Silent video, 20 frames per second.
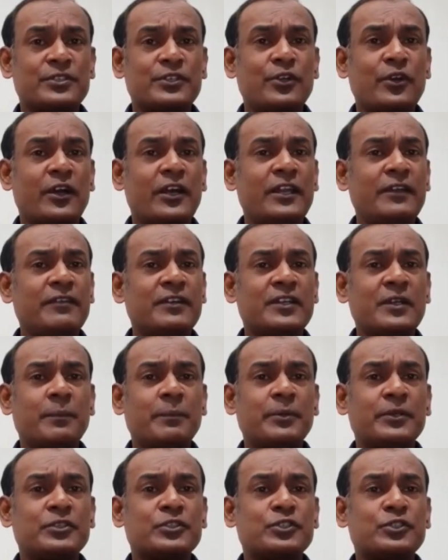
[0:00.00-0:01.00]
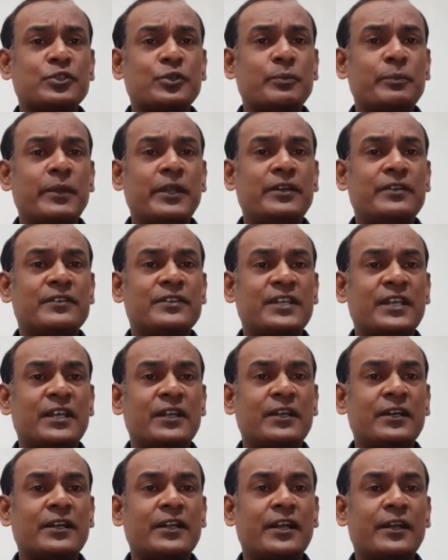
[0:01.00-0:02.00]
Your elevator pitch should be
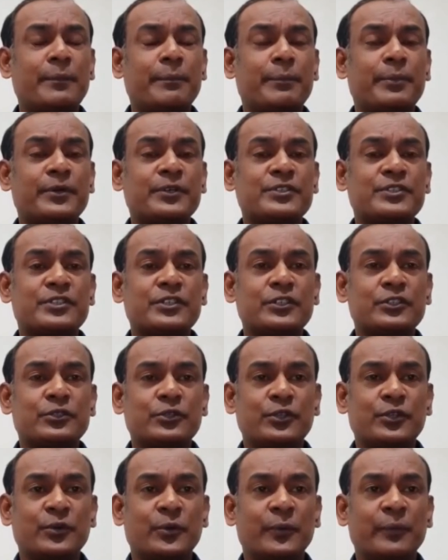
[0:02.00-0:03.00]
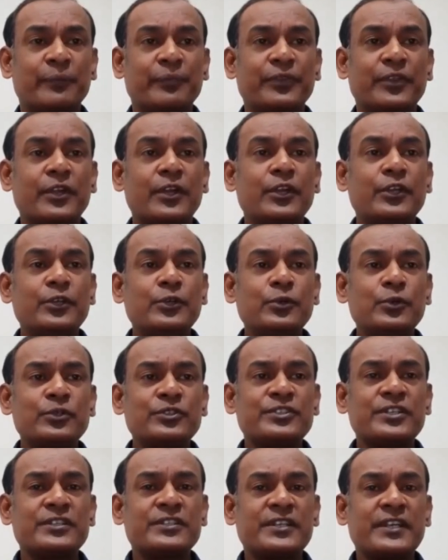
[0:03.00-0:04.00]
tailored and personal to you.
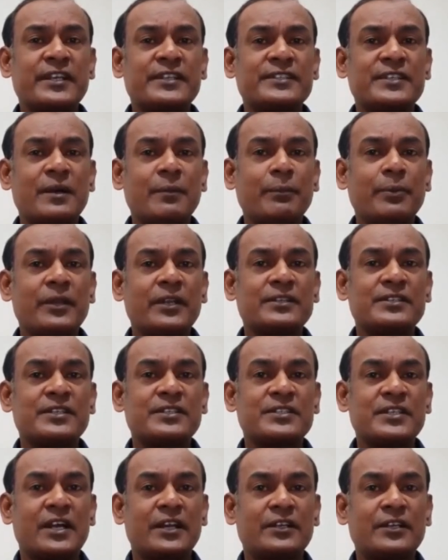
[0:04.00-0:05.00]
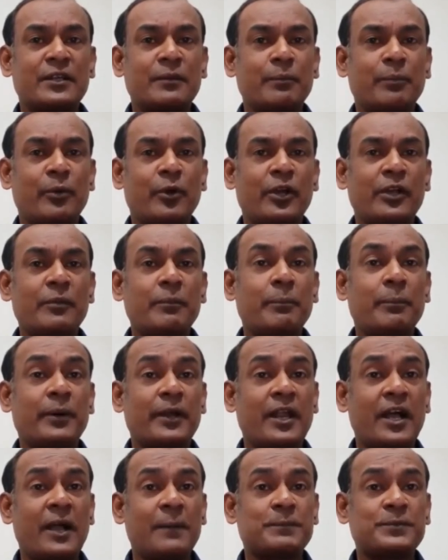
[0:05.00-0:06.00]
Use this example as a starting point,
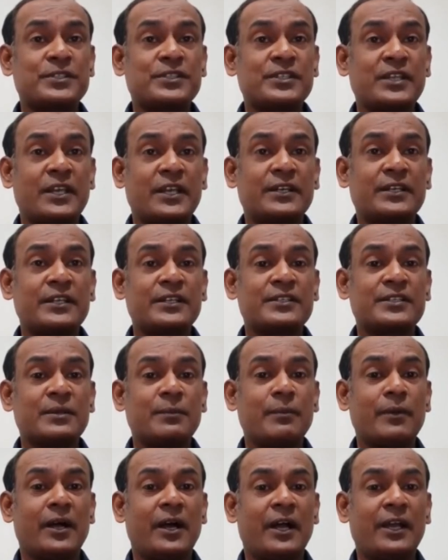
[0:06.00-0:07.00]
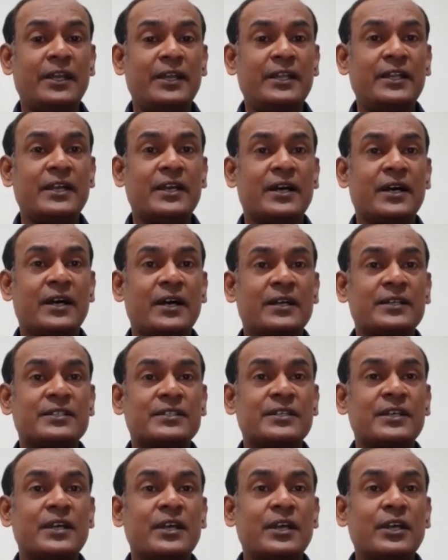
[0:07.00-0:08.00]
perhaps selecting some
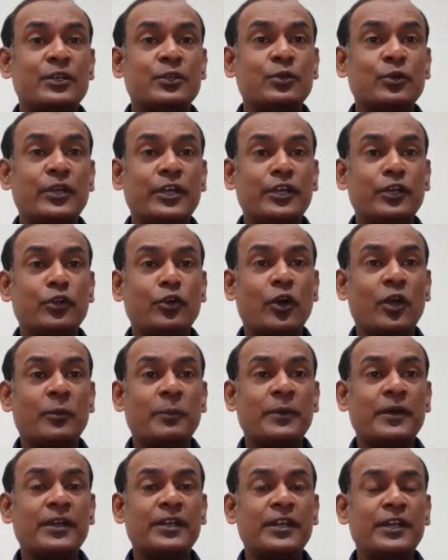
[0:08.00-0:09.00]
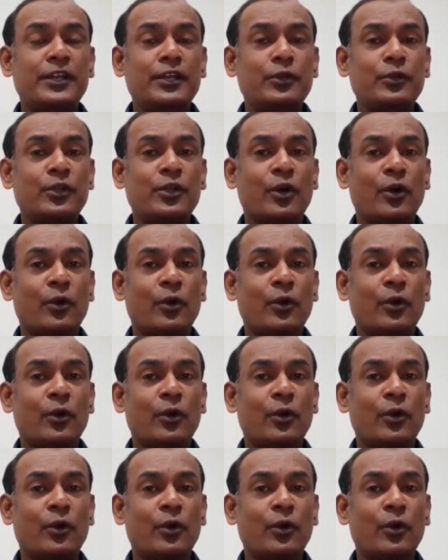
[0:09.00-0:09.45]
ideas to incorporate into your